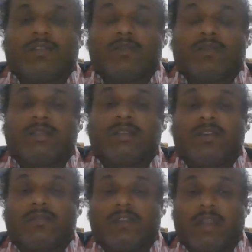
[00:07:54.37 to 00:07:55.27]
low basically
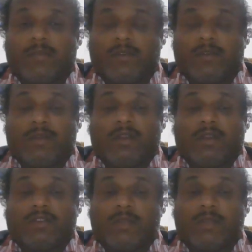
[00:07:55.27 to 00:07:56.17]
of the laptop.
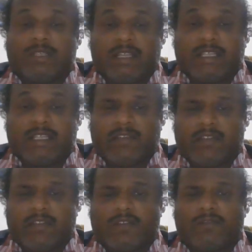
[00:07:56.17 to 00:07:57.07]
So basically each and
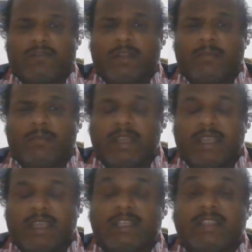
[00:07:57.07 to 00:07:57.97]
every software company
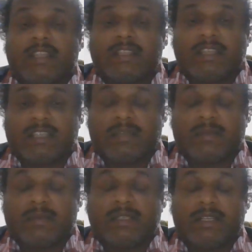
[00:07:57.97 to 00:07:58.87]
has done the jashan
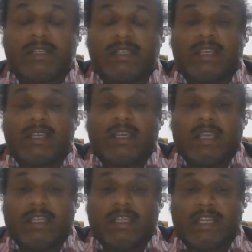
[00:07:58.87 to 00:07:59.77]
basically.
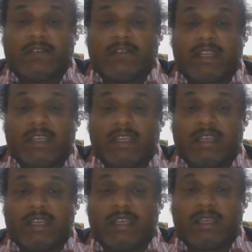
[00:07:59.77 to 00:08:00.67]
Each and
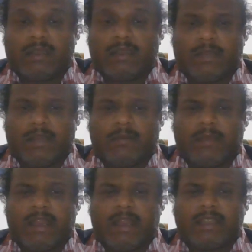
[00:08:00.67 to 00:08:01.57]
every big
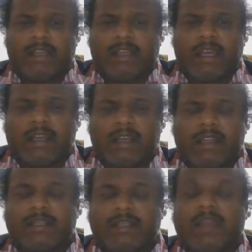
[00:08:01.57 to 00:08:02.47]
managing
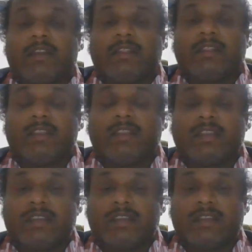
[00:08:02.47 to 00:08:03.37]
directors have done the
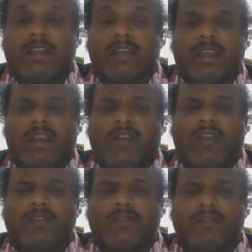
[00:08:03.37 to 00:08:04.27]
jashan, and
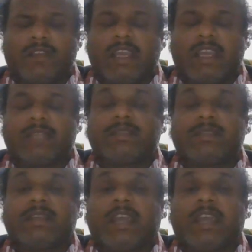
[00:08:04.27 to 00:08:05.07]
lots of thing has basically